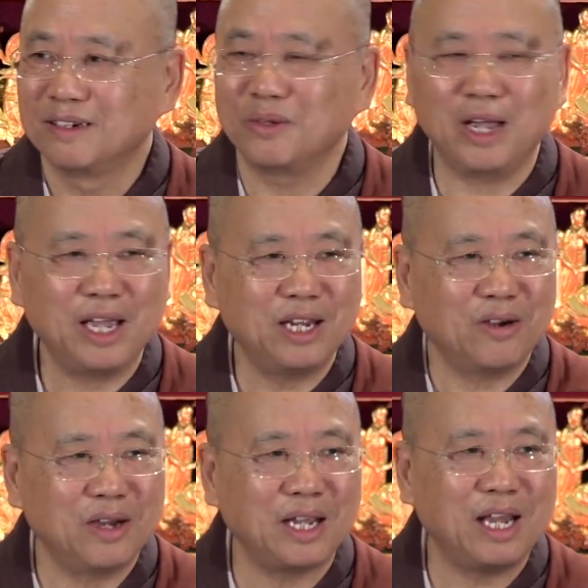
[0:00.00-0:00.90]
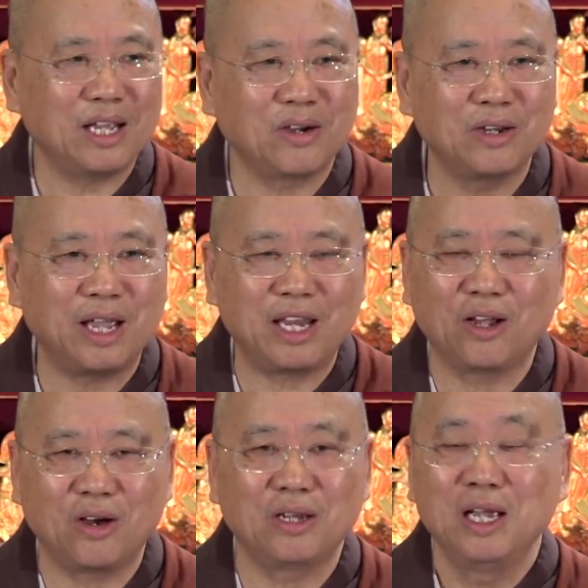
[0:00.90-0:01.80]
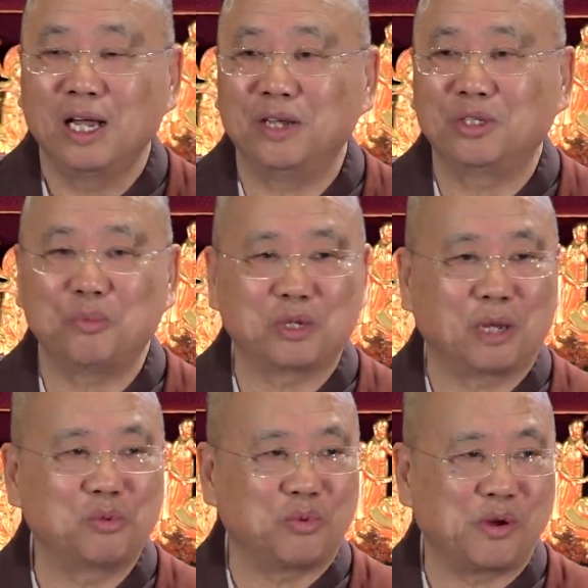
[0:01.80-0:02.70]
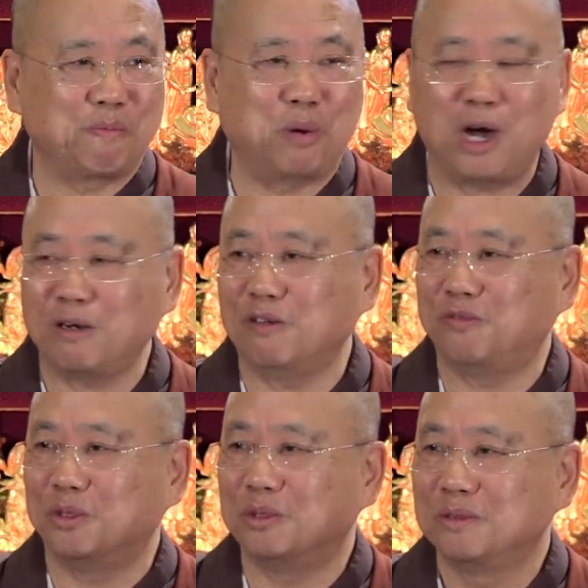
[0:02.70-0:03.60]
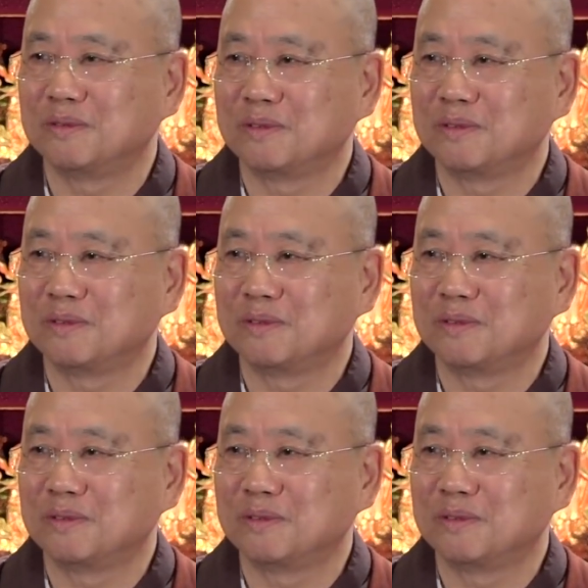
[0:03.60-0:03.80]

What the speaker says: You're adding on until it becomes very powerful.